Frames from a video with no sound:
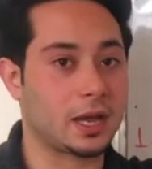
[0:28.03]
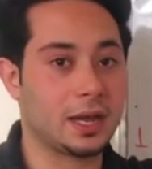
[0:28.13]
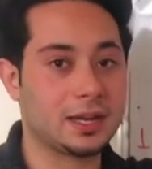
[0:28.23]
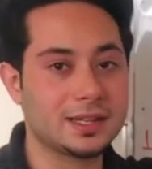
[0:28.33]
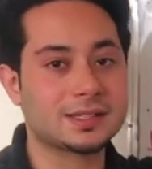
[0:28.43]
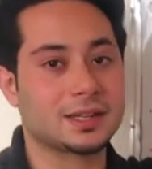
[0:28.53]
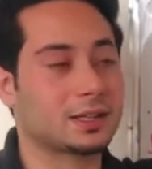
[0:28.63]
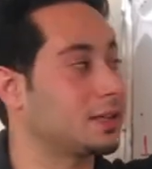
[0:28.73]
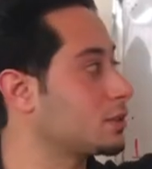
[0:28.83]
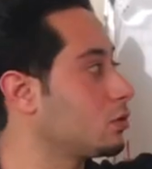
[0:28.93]
In this
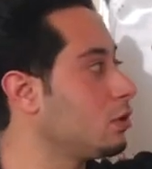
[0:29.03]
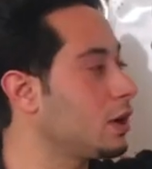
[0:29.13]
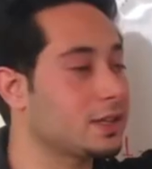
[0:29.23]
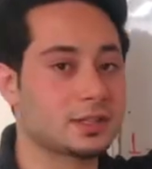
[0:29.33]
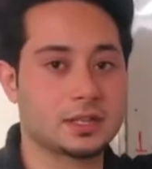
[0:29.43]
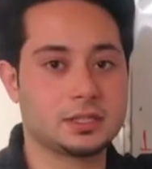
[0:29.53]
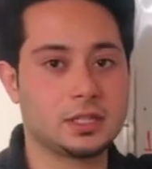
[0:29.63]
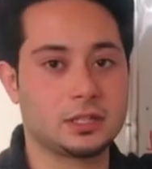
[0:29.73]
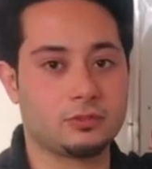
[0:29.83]
sentence, good is an adjective